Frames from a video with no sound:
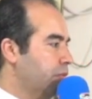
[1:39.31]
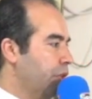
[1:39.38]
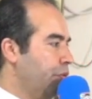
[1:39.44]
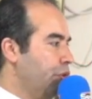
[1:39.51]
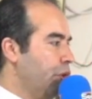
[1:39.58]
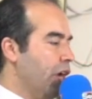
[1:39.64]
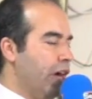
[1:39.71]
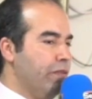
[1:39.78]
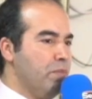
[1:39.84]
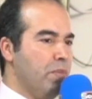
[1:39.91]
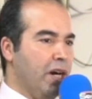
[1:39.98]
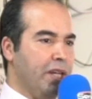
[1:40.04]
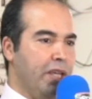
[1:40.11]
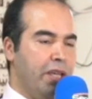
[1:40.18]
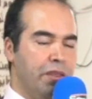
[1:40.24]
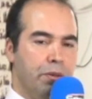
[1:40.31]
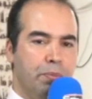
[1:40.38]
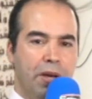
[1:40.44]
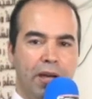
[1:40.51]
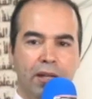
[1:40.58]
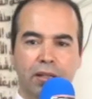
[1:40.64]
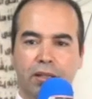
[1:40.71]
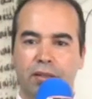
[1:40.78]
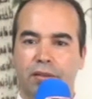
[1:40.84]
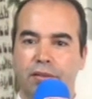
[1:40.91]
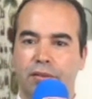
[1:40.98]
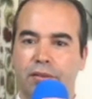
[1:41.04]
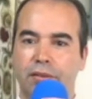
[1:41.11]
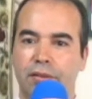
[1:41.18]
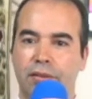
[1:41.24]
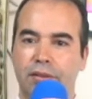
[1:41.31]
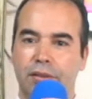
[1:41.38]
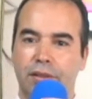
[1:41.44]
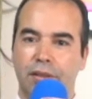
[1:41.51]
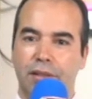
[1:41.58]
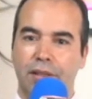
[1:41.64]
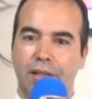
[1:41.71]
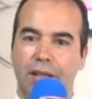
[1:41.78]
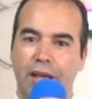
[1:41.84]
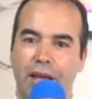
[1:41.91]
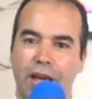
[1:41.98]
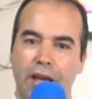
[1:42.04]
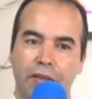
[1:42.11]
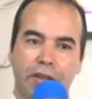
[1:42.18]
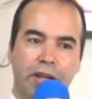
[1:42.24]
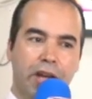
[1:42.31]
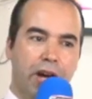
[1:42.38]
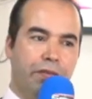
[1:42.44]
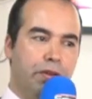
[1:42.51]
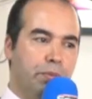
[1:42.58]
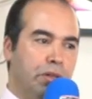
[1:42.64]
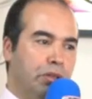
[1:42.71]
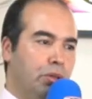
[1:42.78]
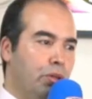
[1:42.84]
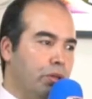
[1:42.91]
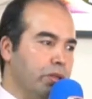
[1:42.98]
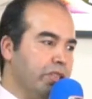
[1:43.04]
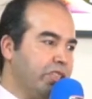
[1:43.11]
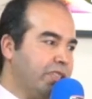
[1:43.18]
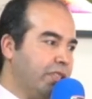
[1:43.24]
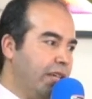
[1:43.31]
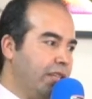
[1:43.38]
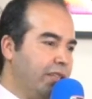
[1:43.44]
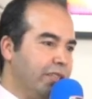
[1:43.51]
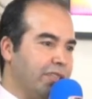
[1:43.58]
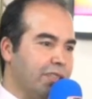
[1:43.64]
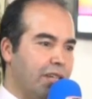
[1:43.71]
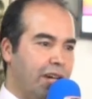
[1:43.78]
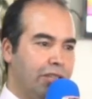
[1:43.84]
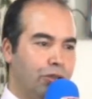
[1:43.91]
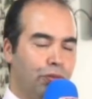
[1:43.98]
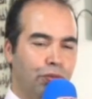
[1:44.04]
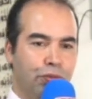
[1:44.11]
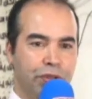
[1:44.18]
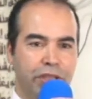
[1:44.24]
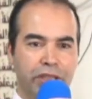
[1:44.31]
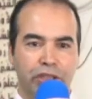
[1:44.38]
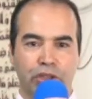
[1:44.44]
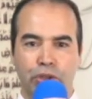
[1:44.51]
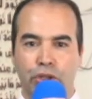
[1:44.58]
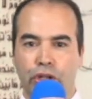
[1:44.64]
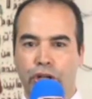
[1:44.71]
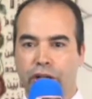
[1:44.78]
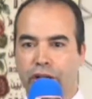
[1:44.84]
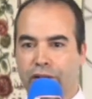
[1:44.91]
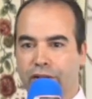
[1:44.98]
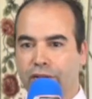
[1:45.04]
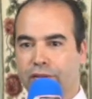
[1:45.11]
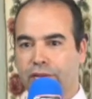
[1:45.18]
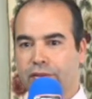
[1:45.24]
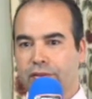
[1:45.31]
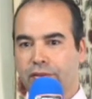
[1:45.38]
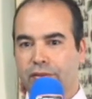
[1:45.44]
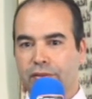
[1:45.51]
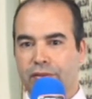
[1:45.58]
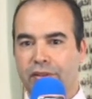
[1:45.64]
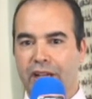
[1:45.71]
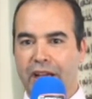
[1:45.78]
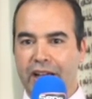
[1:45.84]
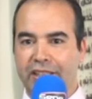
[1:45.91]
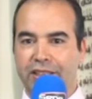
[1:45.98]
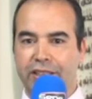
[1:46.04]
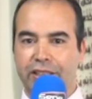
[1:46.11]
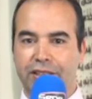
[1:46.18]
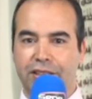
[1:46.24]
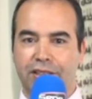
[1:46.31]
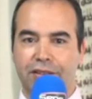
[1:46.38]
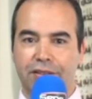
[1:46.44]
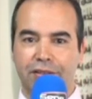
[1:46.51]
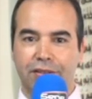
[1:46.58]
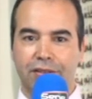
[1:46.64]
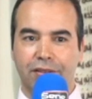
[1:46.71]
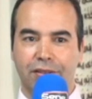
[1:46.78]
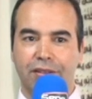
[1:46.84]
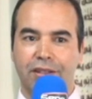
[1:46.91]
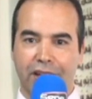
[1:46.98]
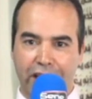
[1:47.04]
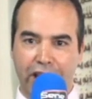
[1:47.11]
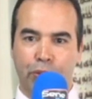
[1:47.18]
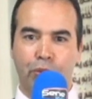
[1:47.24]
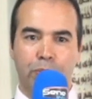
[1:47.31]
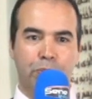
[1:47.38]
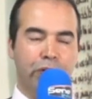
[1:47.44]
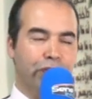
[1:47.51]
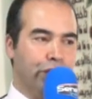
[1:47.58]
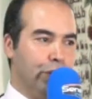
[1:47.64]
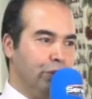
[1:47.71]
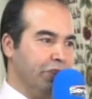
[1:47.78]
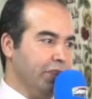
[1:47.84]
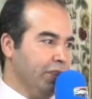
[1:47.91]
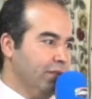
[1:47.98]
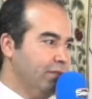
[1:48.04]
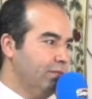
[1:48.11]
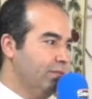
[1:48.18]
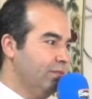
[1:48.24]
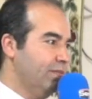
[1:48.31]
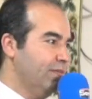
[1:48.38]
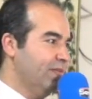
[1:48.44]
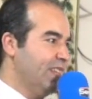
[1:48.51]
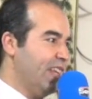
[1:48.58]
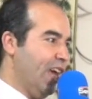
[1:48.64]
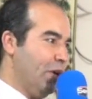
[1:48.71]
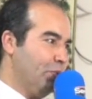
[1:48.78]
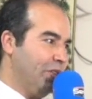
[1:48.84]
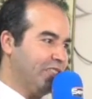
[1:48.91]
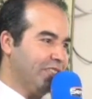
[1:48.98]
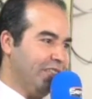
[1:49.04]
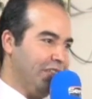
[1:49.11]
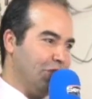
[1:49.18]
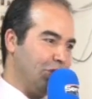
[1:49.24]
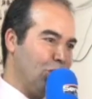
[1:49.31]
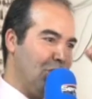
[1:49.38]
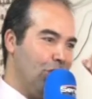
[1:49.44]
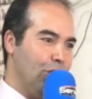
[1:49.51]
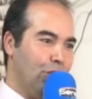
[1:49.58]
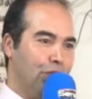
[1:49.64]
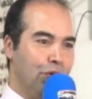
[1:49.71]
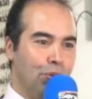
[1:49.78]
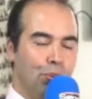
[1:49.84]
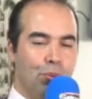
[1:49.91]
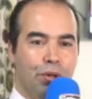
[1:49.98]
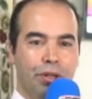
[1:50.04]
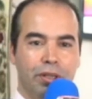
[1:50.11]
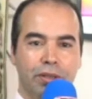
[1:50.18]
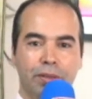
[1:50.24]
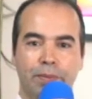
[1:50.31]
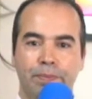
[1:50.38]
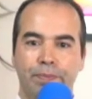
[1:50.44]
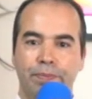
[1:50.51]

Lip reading: If you have money in the bank and the government or the state decide to freeze your assets, it will be frozen. And we see it all over the world.